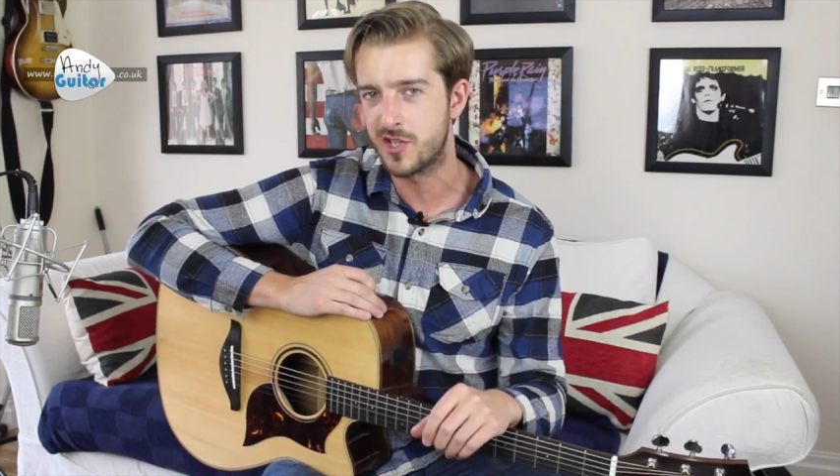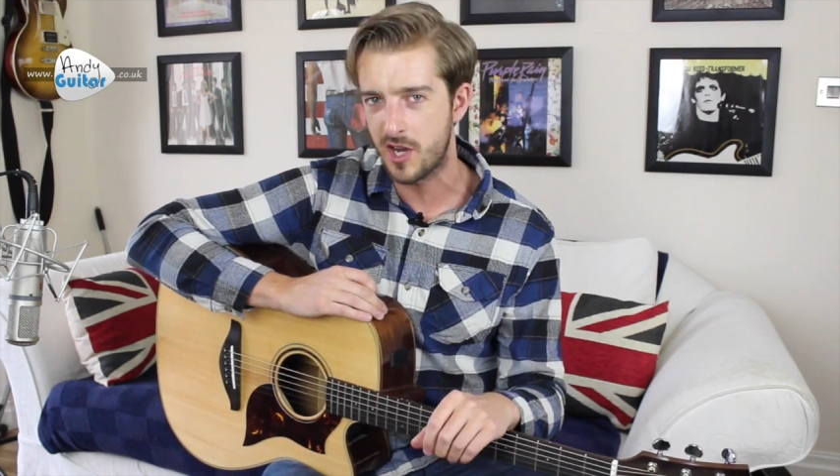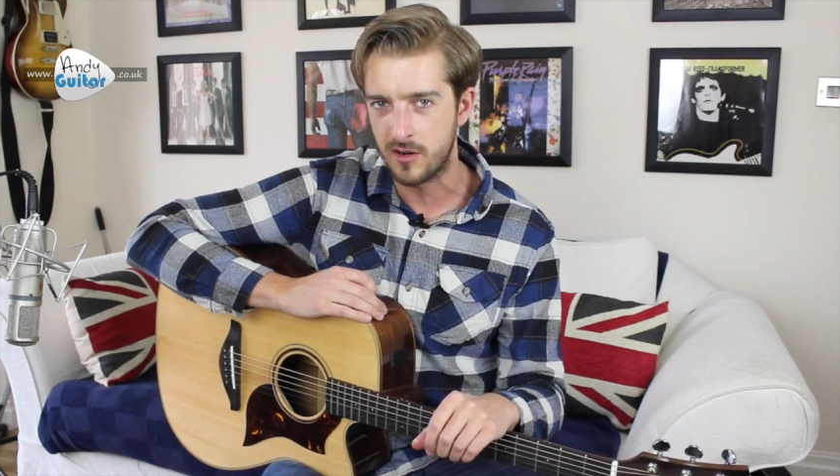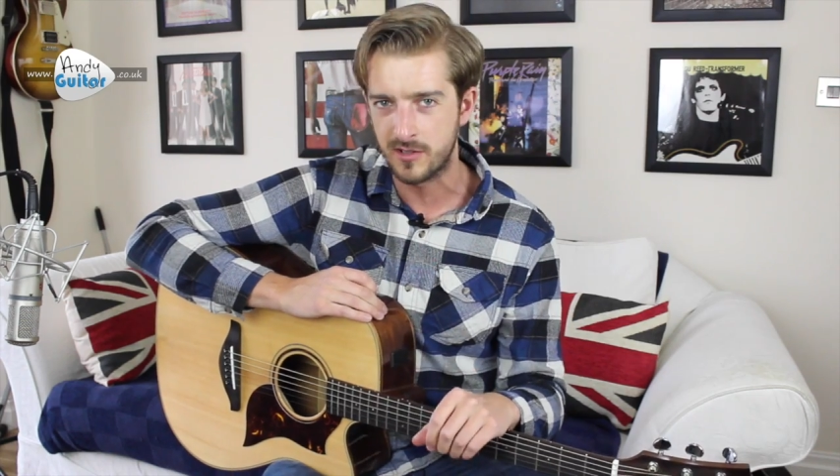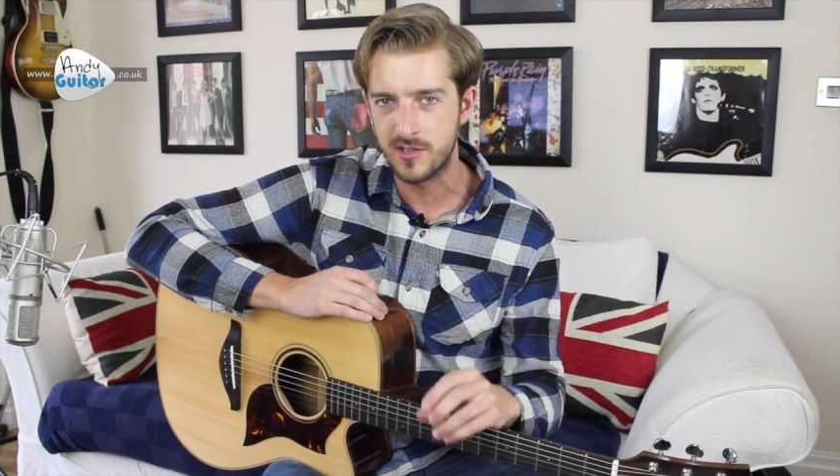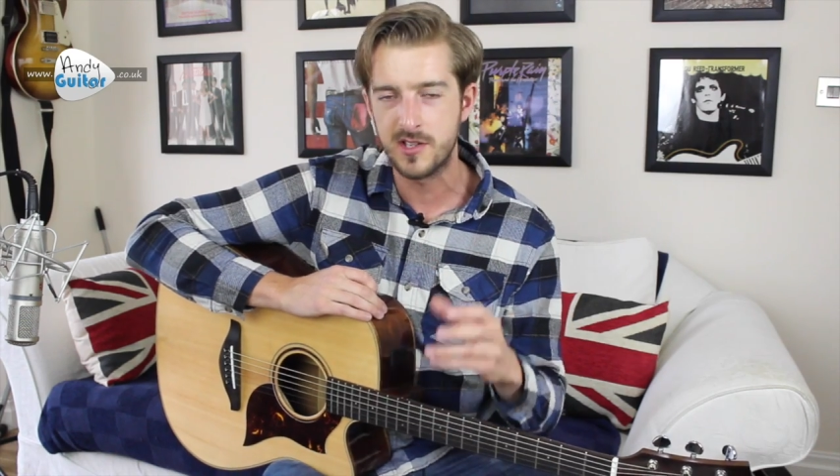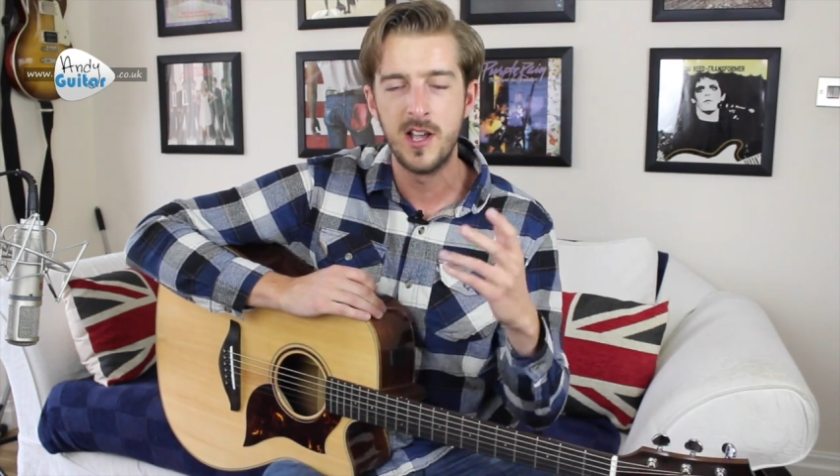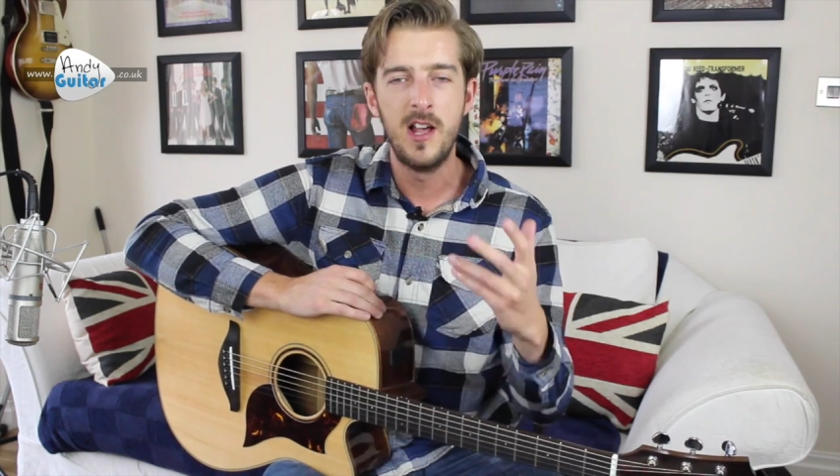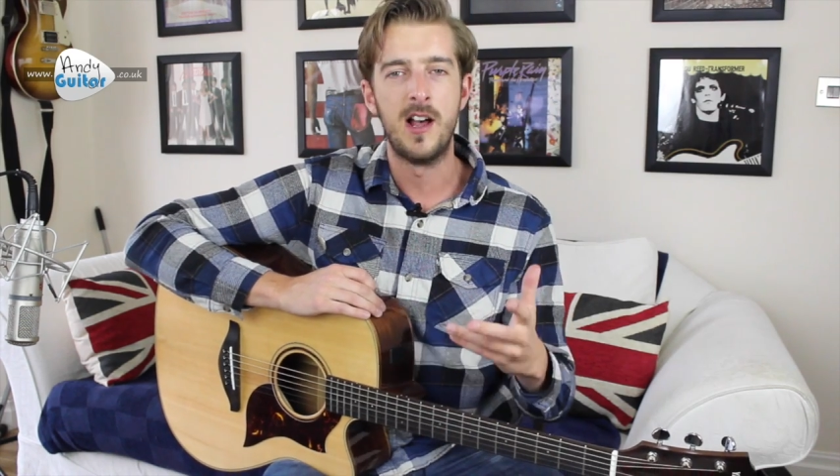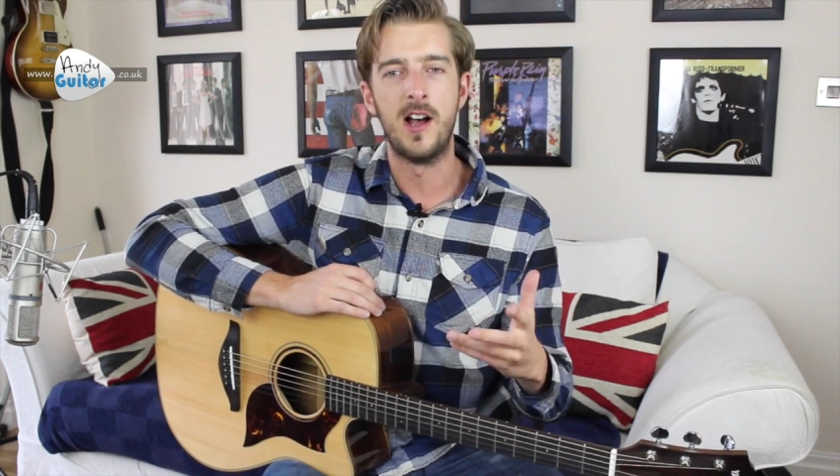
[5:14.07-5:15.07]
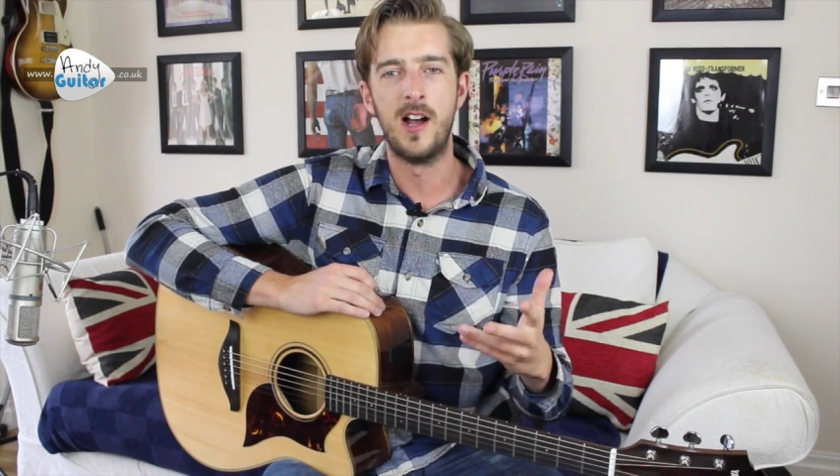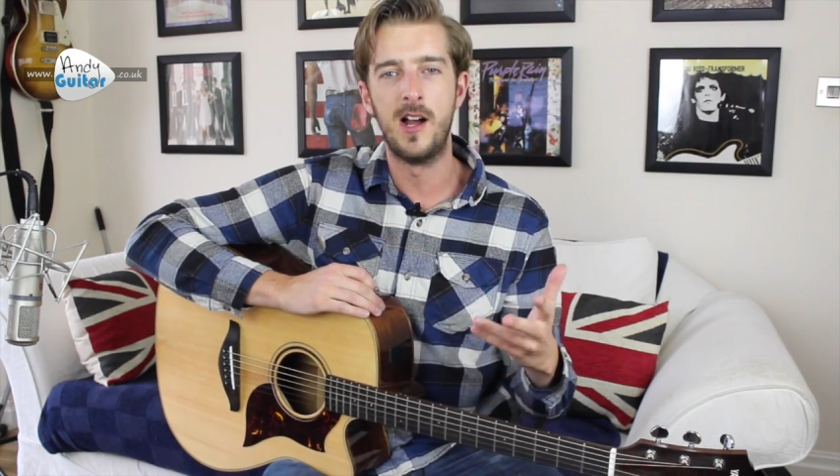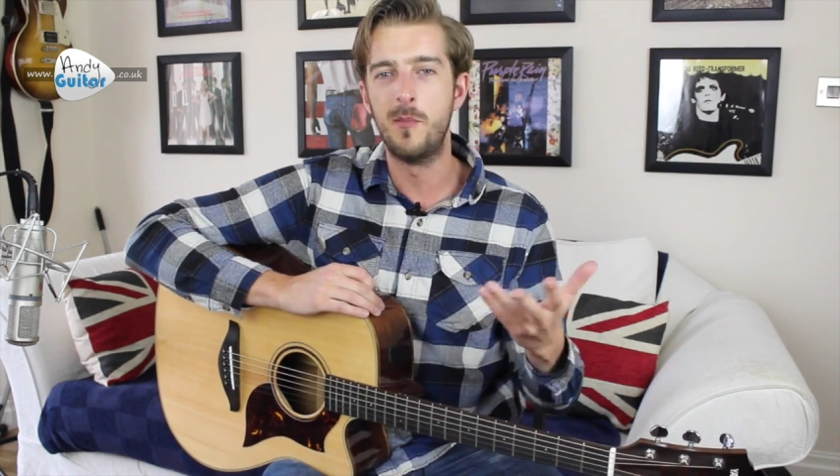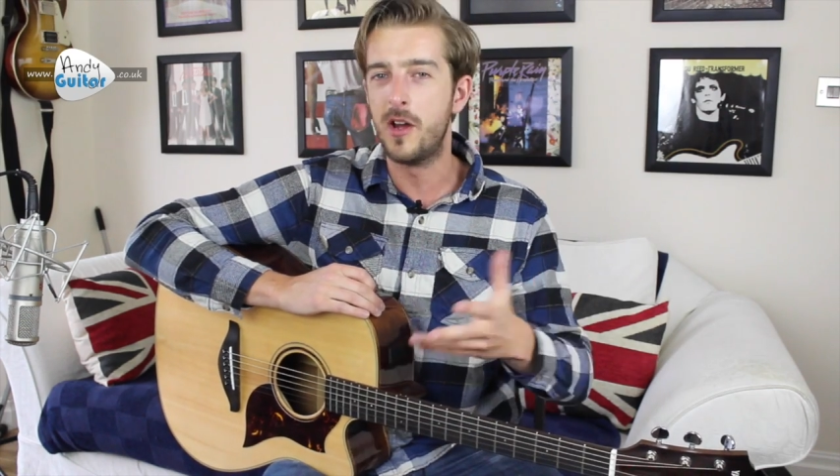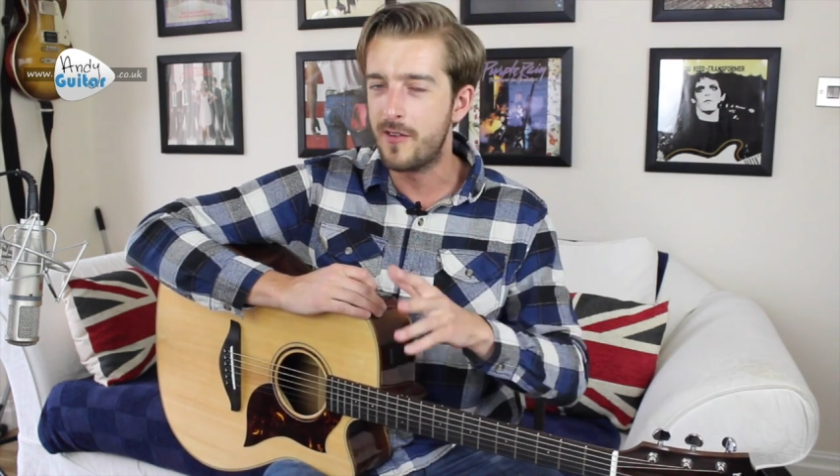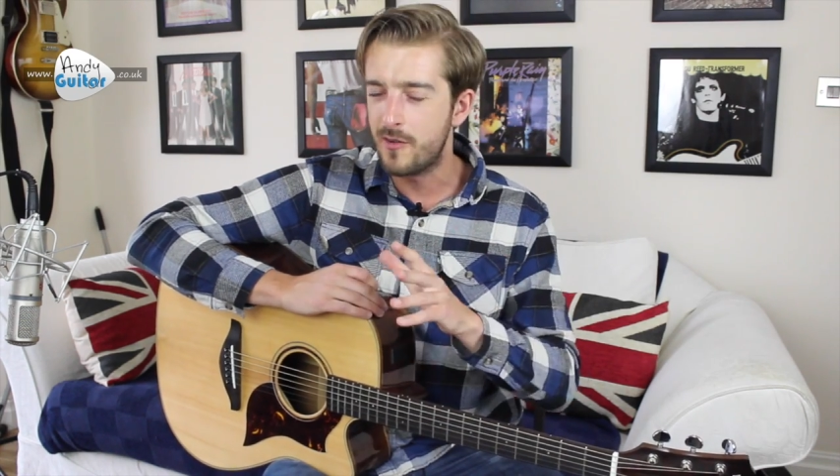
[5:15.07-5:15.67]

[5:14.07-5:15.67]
songs. Um,